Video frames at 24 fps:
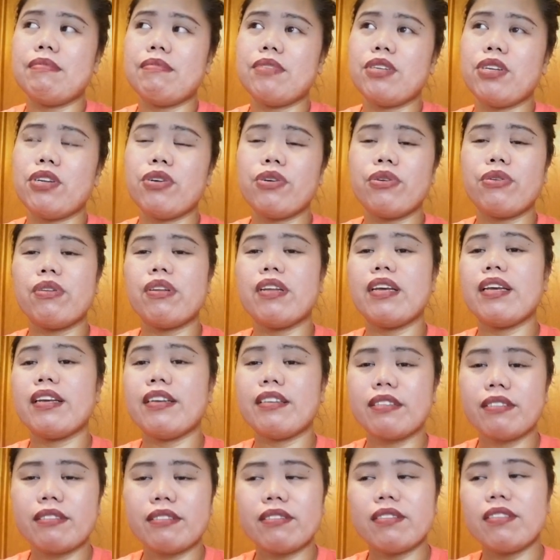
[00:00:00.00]
you know, like,
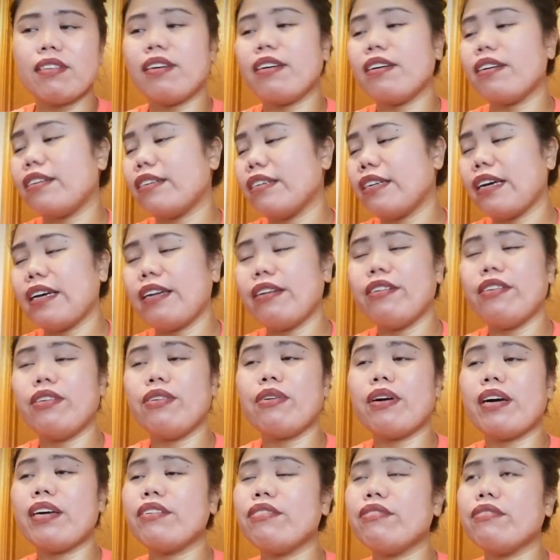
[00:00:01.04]
I don't
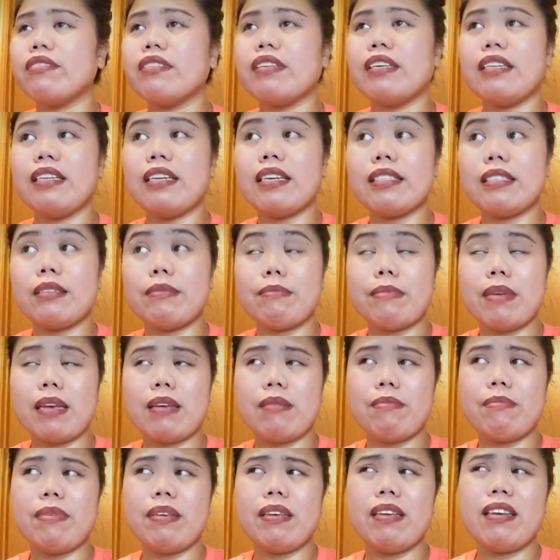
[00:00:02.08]
know. I don't think that's a
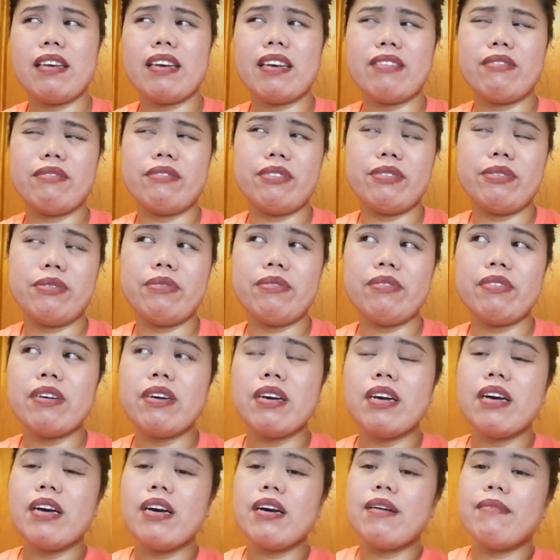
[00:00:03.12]
baby. I don't know.
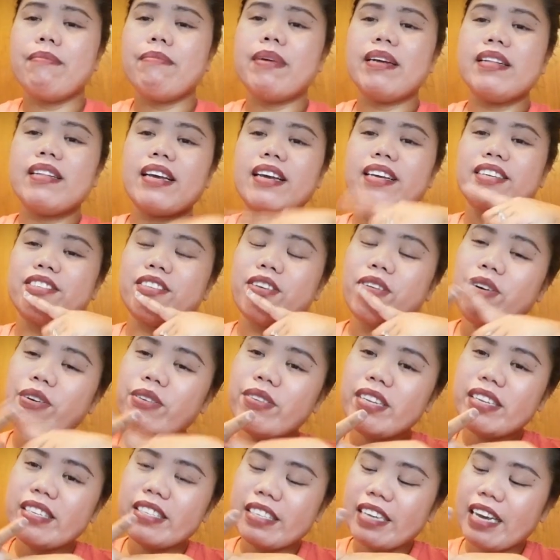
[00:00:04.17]
But I
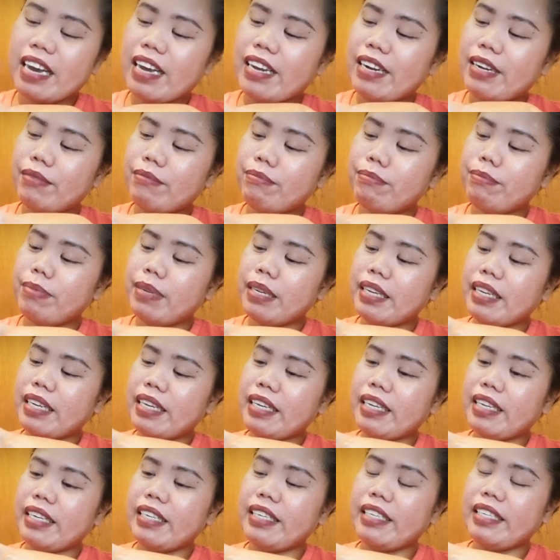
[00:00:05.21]
saw this kind of
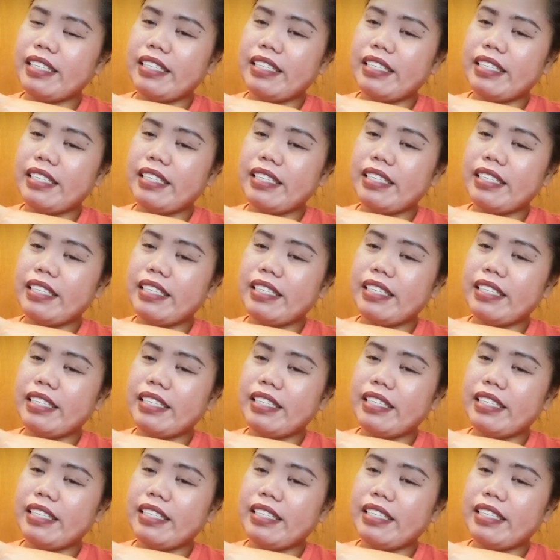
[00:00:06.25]
big,